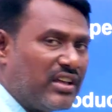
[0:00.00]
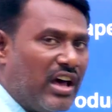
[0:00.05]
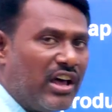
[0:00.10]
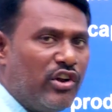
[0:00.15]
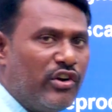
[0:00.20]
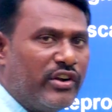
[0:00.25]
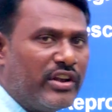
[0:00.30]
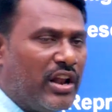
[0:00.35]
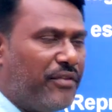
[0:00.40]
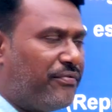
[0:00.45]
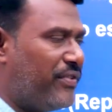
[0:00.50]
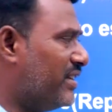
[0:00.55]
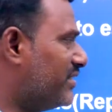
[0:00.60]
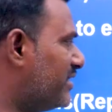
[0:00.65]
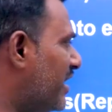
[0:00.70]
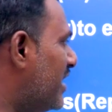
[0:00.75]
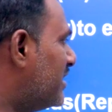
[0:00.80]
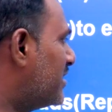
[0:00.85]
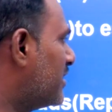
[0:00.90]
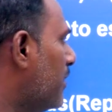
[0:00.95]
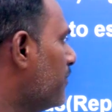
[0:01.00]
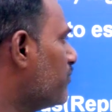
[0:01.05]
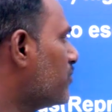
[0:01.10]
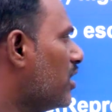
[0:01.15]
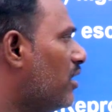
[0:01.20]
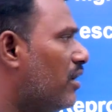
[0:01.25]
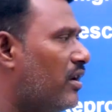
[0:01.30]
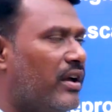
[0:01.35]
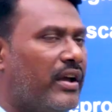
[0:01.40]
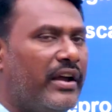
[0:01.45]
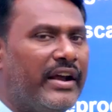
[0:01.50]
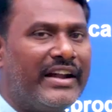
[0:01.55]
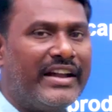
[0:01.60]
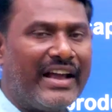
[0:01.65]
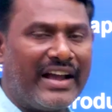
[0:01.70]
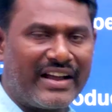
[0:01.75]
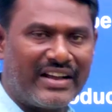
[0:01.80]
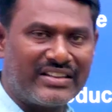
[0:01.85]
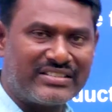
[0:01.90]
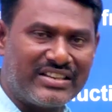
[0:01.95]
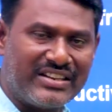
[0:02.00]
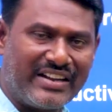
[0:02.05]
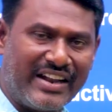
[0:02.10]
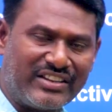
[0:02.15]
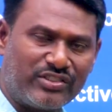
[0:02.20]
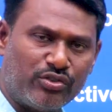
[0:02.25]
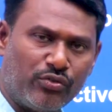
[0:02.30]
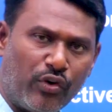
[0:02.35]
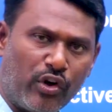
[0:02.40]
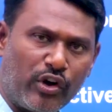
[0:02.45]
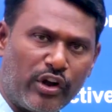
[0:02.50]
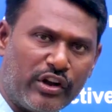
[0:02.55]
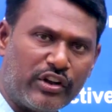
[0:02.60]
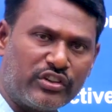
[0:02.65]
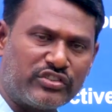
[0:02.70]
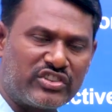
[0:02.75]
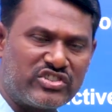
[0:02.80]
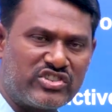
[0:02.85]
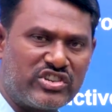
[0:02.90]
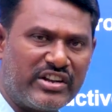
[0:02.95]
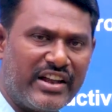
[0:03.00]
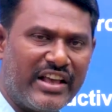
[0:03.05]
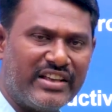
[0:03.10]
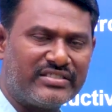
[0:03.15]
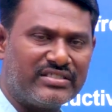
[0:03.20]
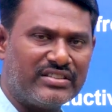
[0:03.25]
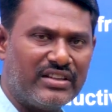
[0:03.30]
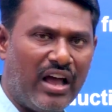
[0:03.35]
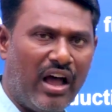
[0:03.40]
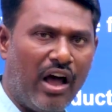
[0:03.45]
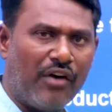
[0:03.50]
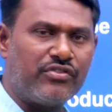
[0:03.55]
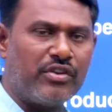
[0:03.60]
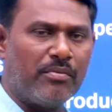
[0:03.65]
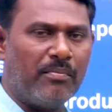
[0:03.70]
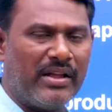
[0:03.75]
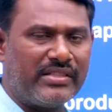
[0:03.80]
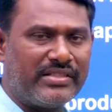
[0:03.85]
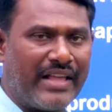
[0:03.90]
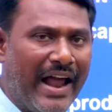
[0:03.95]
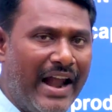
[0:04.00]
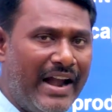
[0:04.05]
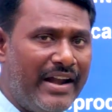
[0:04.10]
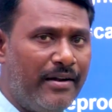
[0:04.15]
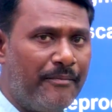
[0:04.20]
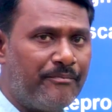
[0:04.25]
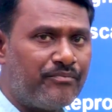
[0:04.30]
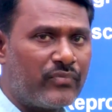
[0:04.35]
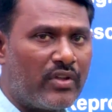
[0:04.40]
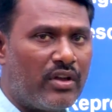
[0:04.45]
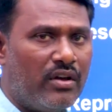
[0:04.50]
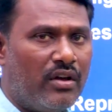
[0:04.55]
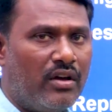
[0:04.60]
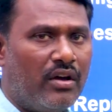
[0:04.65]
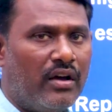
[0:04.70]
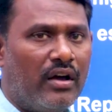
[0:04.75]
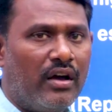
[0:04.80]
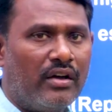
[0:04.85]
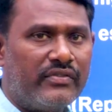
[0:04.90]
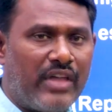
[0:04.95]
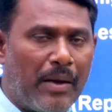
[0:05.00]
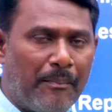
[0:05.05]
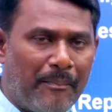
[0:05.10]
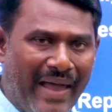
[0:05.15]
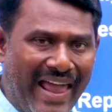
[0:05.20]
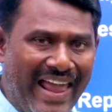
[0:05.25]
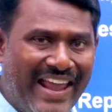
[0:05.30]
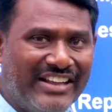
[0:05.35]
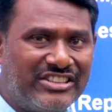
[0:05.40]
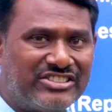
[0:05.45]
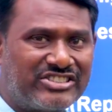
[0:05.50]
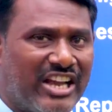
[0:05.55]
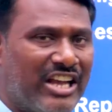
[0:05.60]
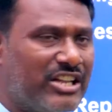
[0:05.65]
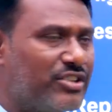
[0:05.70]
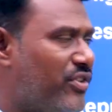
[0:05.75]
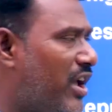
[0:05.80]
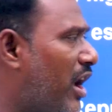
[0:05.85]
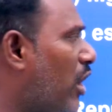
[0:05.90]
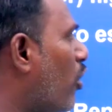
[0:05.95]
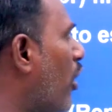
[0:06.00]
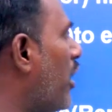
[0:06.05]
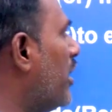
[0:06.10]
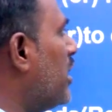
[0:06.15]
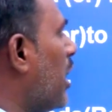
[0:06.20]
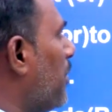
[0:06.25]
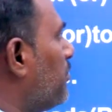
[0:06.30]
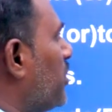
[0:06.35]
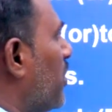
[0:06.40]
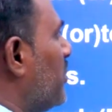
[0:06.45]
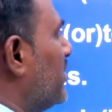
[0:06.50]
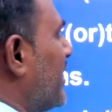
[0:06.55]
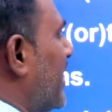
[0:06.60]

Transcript: or luteal phase is, it occurs in next 14 to 16 days of the month, and the main change we are going to observe in